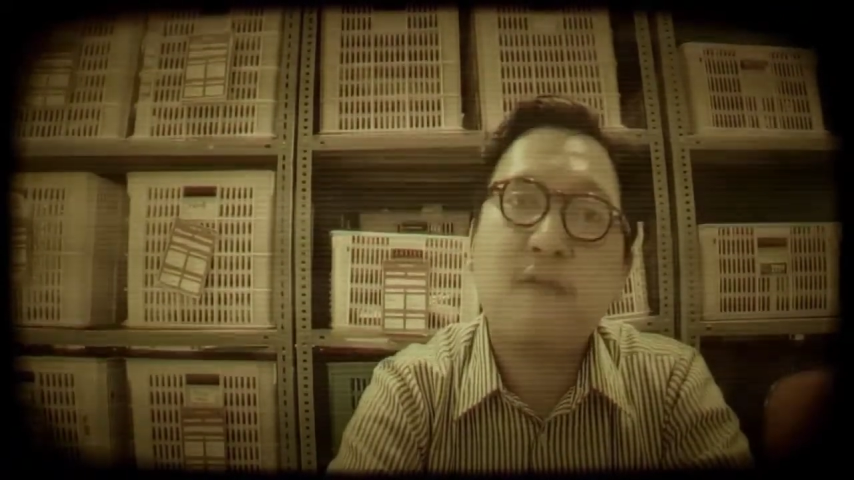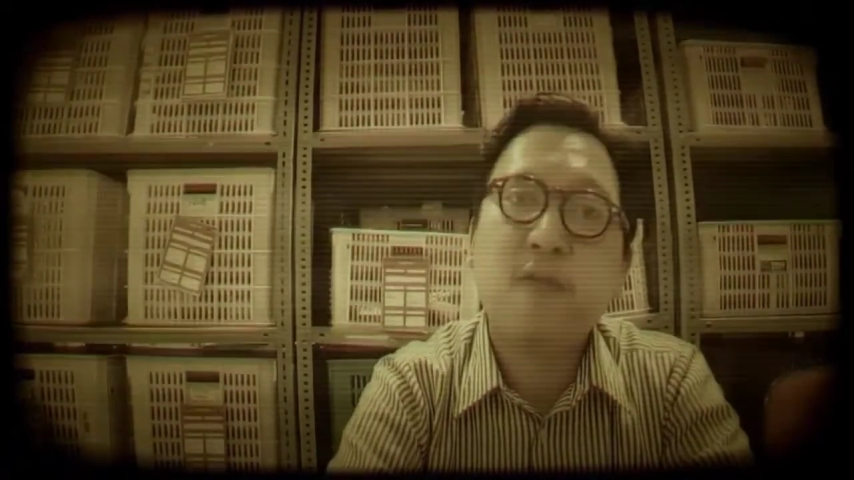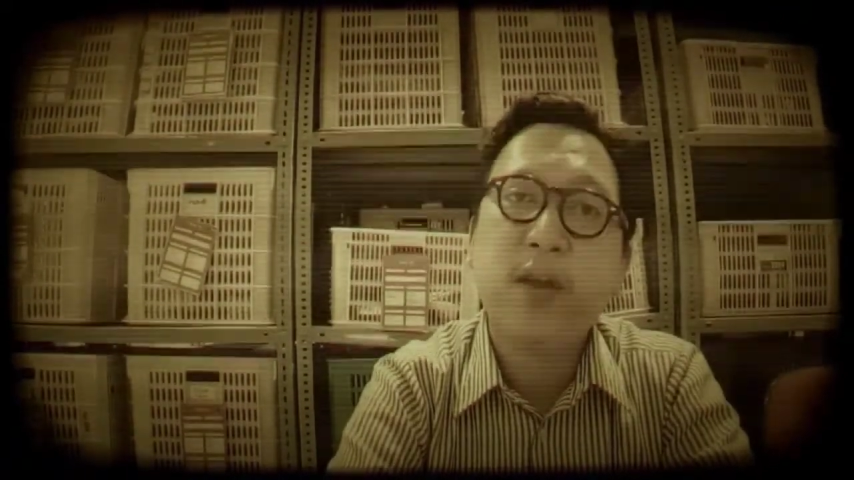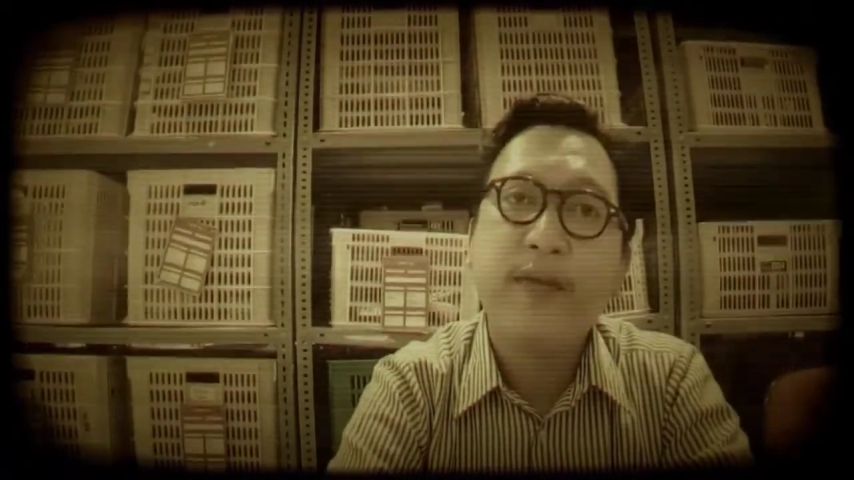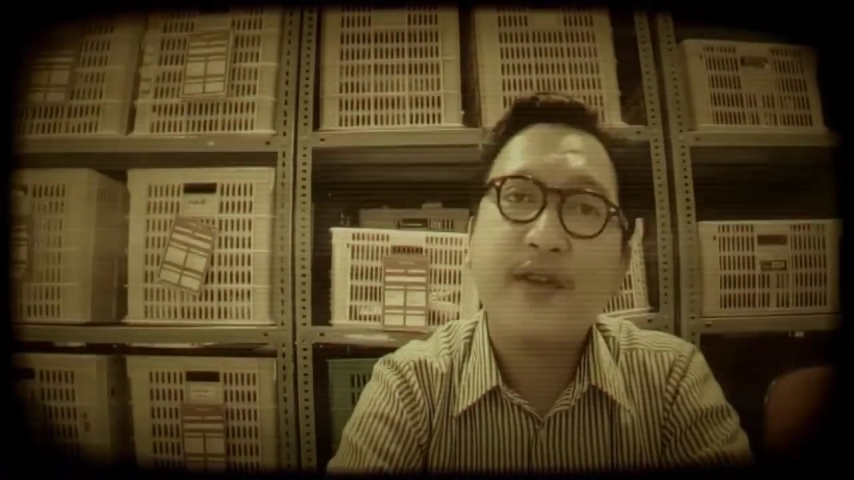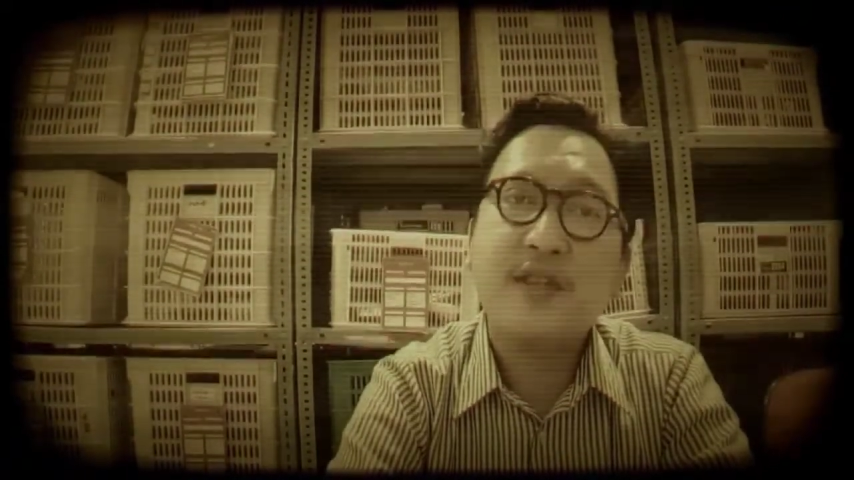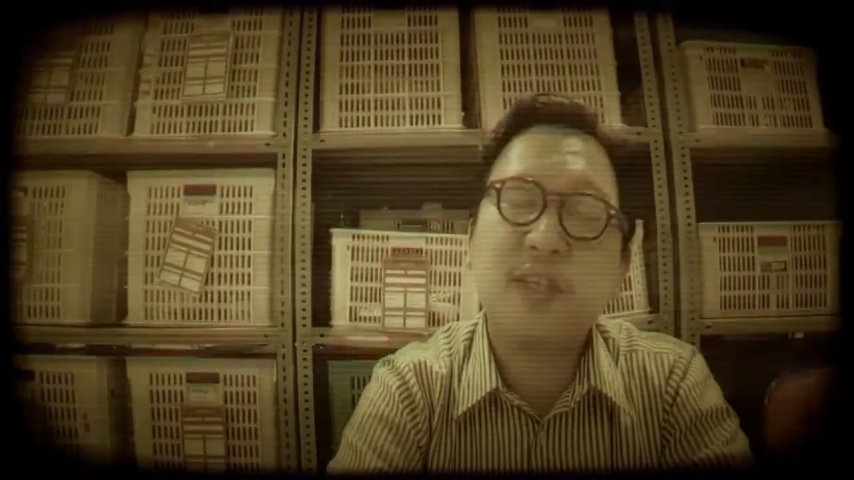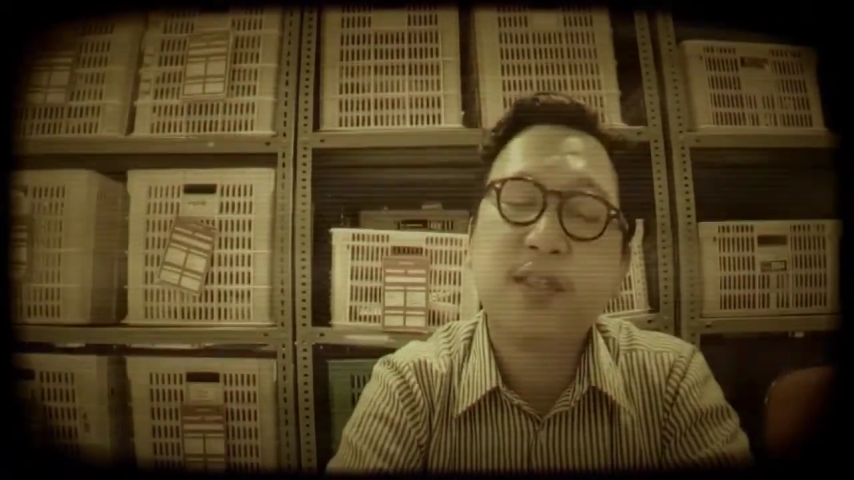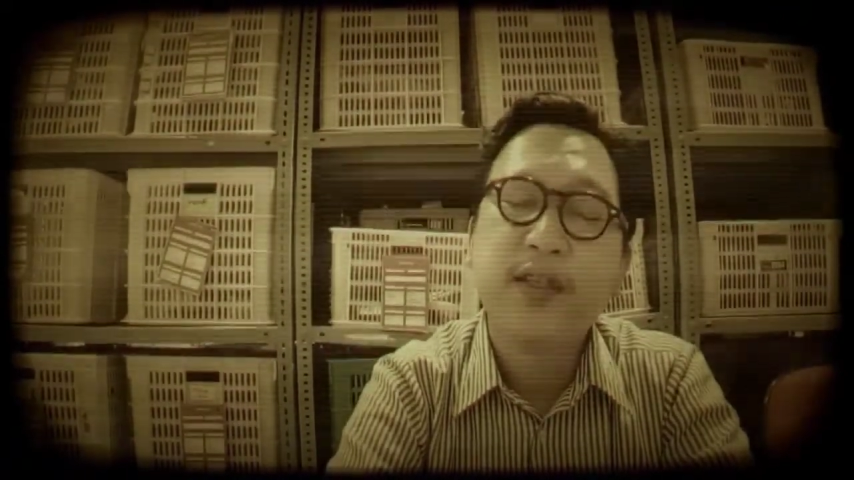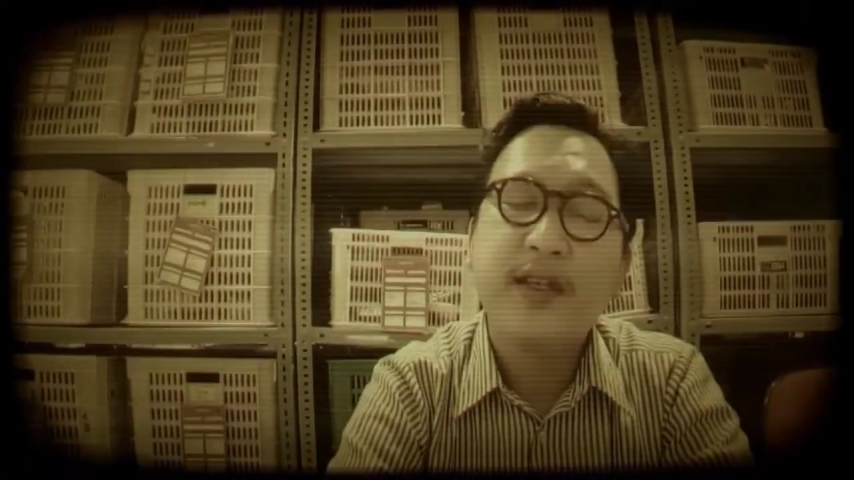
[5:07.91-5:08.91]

For number 6,